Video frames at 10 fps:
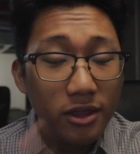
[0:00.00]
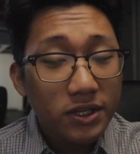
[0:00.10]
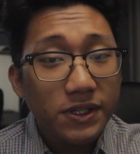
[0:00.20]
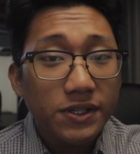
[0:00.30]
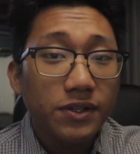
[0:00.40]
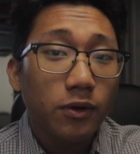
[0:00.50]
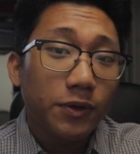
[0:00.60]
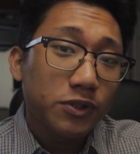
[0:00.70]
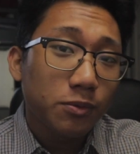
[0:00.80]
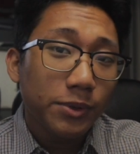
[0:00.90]
This is
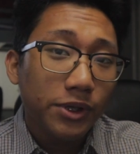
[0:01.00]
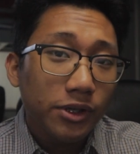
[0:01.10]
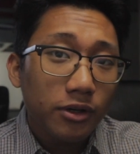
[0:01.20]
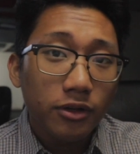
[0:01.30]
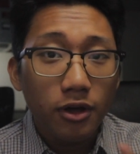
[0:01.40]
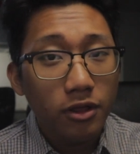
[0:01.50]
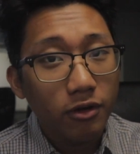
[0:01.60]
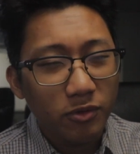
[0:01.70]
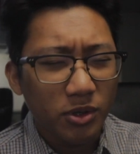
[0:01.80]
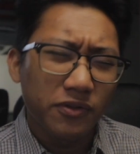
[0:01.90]
going to be
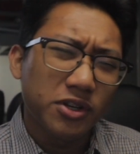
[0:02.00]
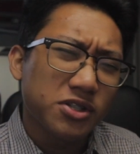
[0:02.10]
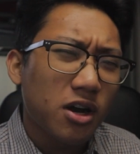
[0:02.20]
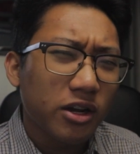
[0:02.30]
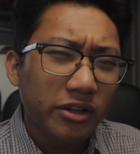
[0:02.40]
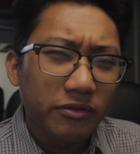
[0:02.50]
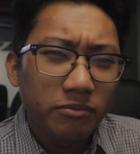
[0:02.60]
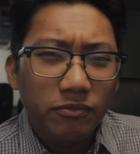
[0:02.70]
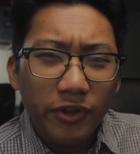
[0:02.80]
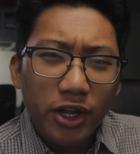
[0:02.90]
another one of the talking
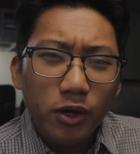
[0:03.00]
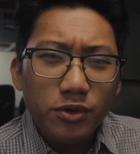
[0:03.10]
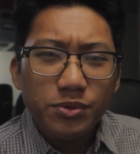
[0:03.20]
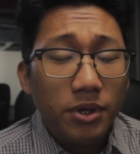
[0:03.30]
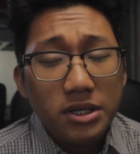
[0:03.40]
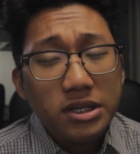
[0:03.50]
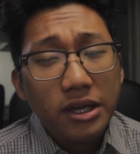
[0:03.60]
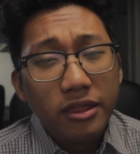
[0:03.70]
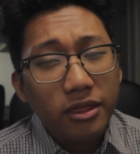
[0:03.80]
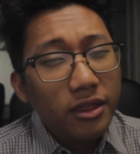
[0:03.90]
videos because
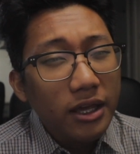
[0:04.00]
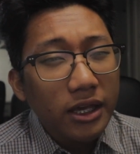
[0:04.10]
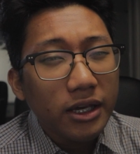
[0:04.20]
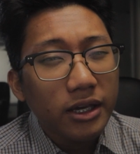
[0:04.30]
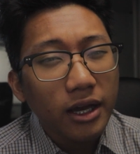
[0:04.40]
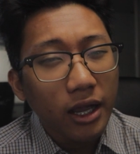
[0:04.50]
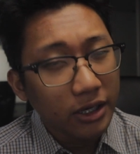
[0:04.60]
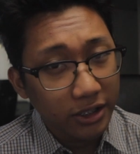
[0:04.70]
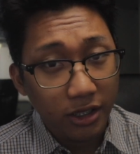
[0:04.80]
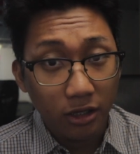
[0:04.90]
I think I
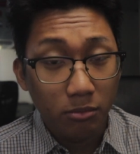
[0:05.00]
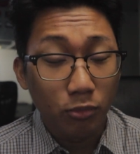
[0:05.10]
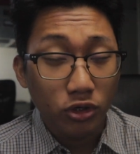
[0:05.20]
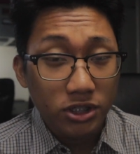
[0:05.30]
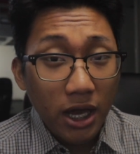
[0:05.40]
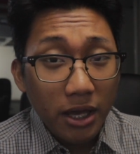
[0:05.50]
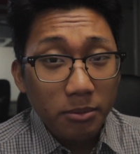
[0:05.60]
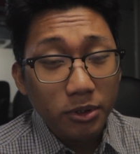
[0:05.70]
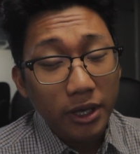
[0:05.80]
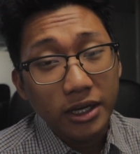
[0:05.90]
need a little more
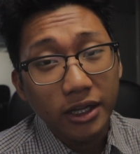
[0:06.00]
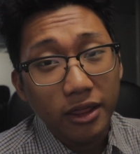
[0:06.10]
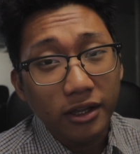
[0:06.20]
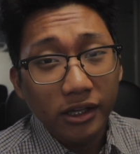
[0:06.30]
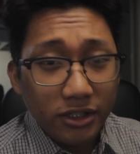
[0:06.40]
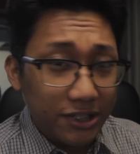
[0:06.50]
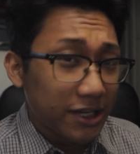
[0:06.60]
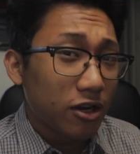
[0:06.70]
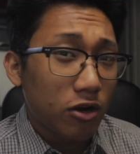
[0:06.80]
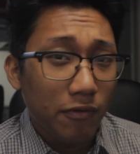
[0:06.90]
time to edit the
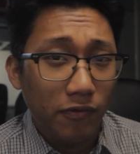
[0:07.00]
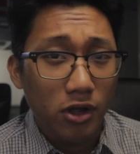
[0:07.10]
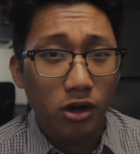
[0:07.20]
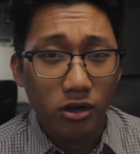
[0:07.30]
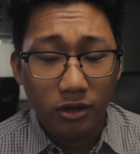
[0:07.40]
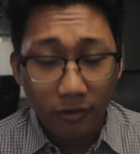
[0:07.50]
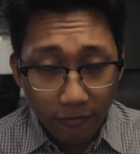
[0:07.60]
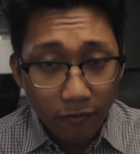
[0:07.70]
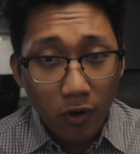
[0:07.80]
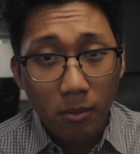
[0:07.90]
Tigigara vlog
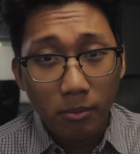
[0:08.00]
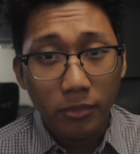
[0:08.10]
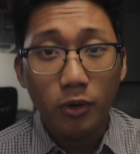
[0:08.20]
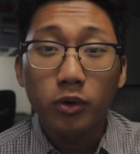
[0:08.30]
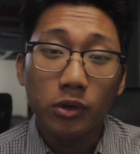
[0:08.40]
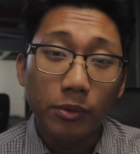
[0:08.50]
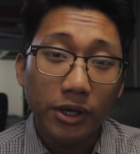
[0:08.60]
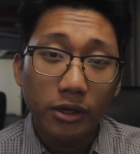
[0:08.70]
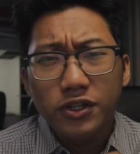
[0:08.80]
from Holy Week.